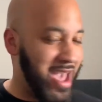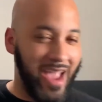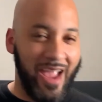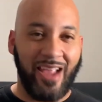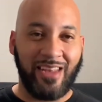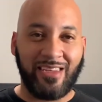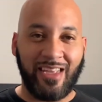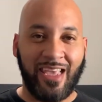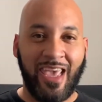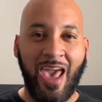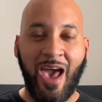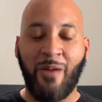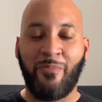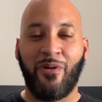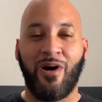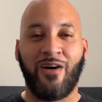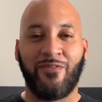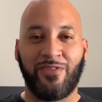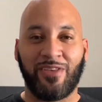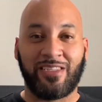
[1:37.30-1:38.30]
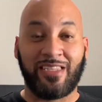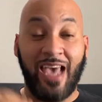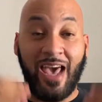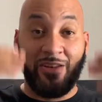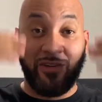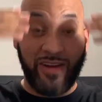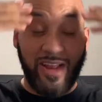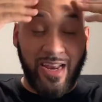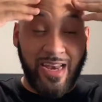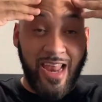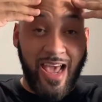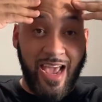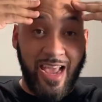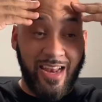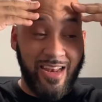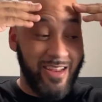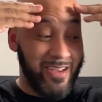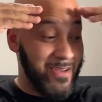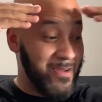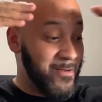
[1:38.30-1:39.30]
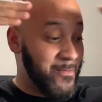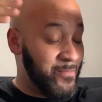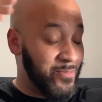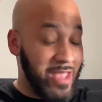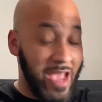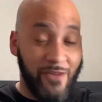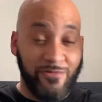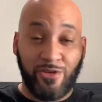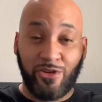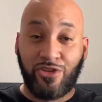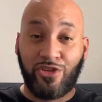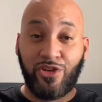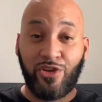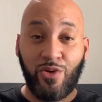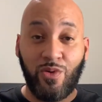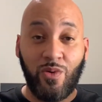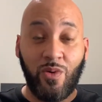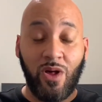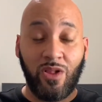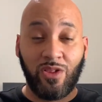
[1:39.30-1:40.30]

to cap off a Saturday night after two